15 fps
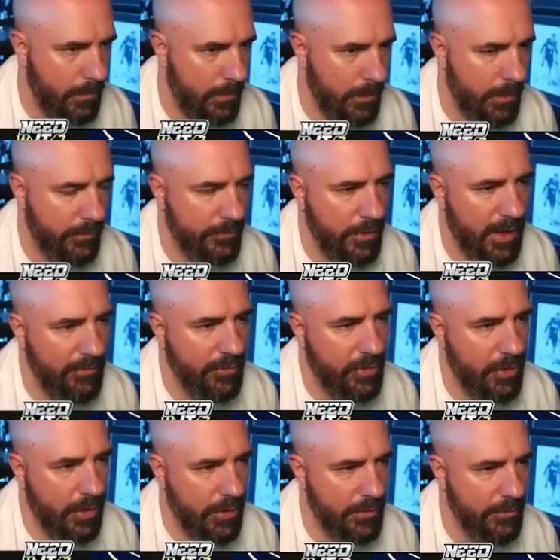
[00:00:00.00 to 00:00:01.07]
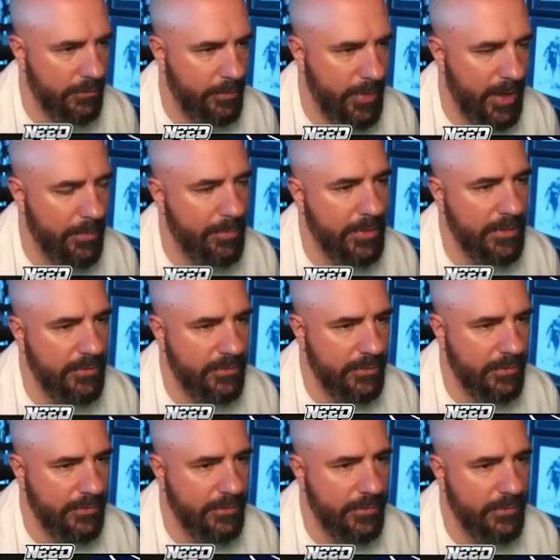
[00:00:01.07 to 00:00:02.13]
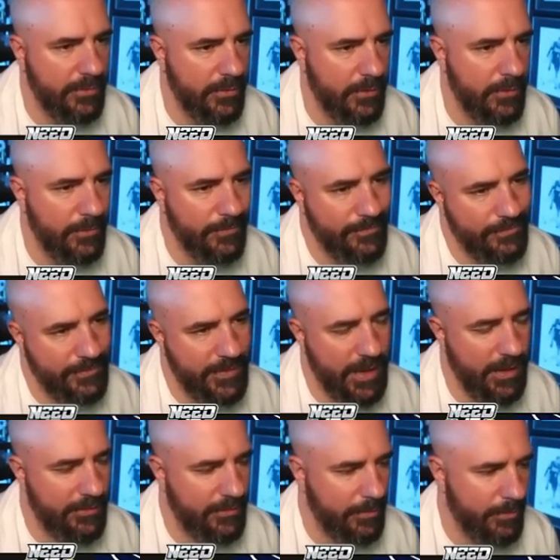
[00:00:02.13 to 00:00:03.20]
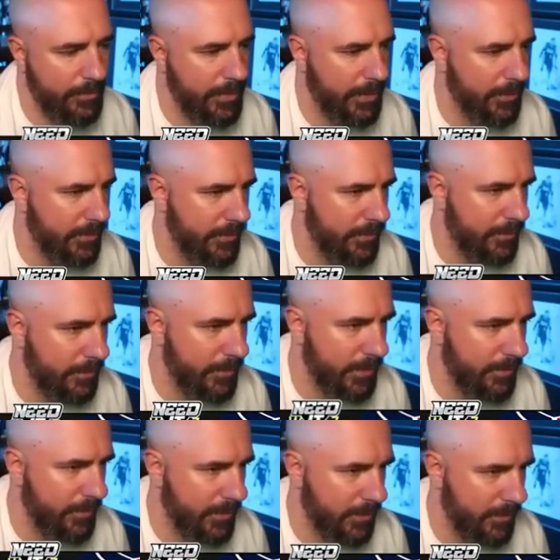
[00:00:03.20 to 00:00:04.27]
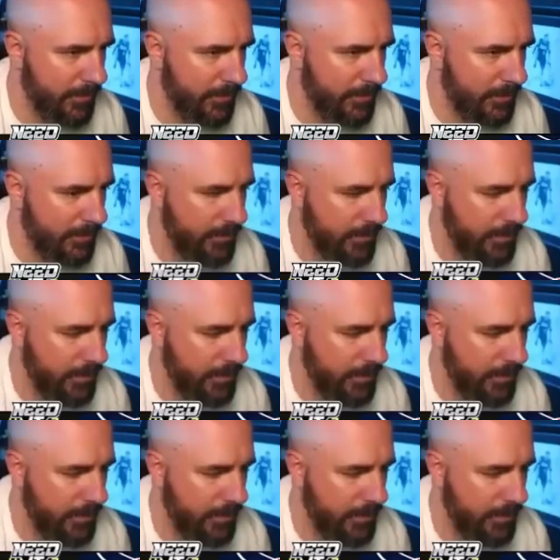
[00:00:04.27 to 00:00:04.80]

Yeah, so I have a Cardinals Pat Pete jersey, so that's a bigger deal to me because,